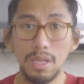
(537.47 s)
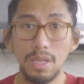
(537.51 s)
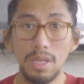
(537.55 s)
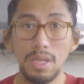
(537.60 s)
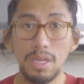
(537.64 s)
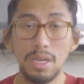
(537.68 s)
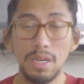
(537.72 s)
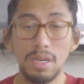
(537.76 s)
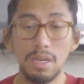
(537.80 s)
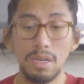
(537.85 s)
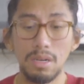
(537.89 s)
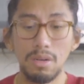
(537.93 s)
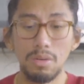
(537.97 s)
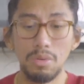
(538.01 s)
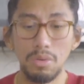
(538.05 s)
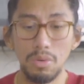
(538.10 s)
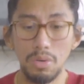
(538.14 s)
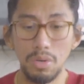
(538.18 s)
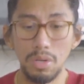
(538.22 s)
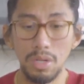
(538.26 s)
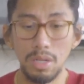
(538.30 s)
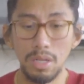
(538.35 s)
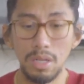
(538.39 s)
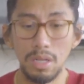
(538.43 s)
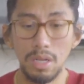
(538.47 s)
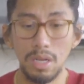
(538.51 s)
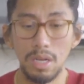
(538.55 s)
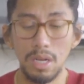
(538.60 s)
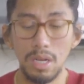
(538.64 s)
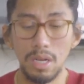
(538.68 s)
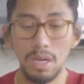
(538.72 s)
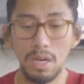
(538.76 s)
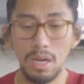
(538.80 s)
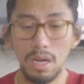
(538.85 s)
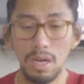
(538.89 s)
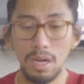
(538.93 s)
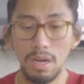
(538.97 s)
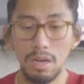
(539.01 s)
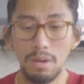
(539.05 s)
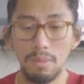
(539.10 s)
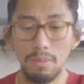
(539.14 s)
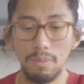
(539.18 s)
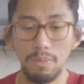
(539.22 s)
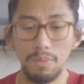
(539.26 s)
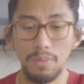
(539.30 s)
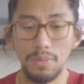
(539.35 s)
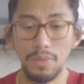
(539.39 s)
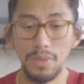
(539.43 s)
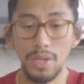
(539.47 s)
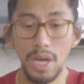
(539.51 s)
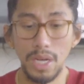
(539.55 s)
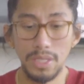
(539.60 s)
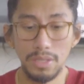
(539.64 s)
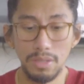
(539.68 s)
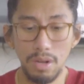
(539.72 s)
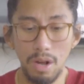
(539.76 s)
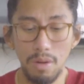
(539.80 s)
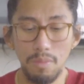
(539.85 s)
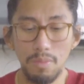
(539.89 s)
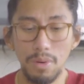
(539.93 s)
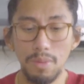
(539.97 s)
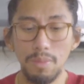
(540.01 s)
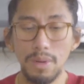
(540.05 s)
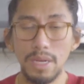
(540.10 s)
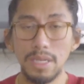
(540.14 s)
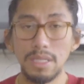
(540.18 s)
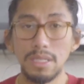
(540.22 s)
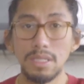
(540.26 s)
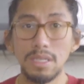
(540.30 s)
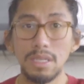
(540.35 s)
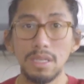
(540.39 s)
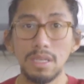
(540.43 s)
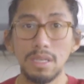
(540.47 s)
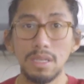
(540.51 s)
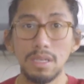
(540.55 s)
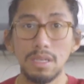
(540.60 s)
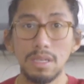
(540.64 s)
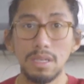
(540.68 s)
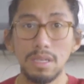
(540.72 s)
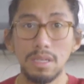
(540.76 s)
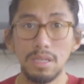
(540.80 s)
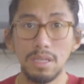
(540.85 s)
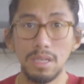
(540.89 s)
the whole non-compromising